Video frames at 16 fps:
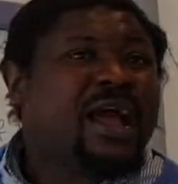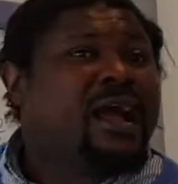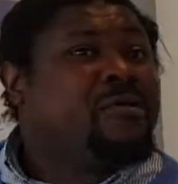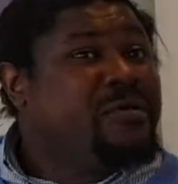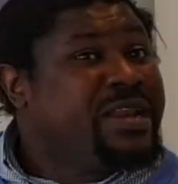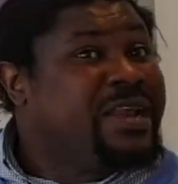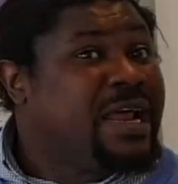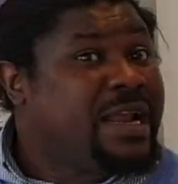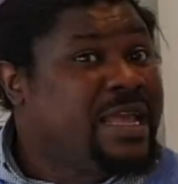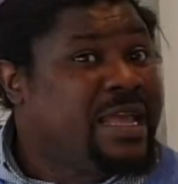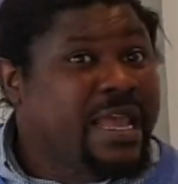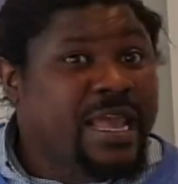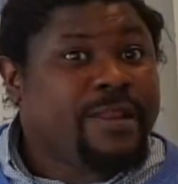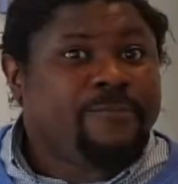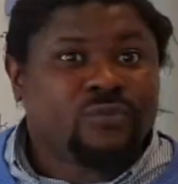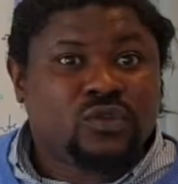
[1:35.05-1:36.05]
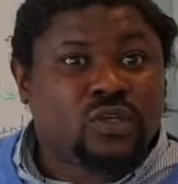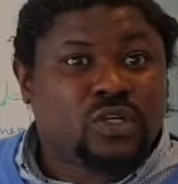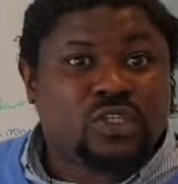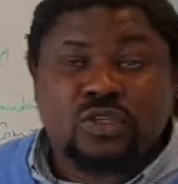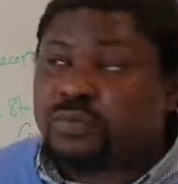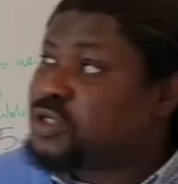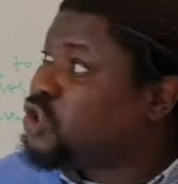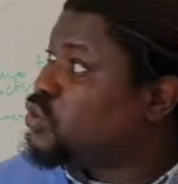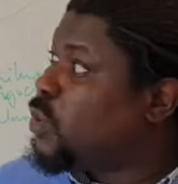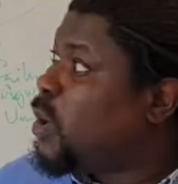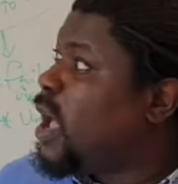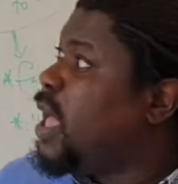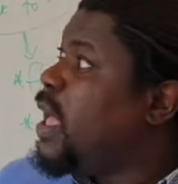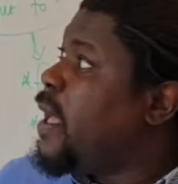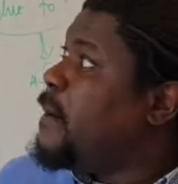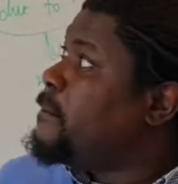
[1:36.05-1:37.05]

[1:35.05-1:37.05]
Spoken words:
I'll read that again just to be sure.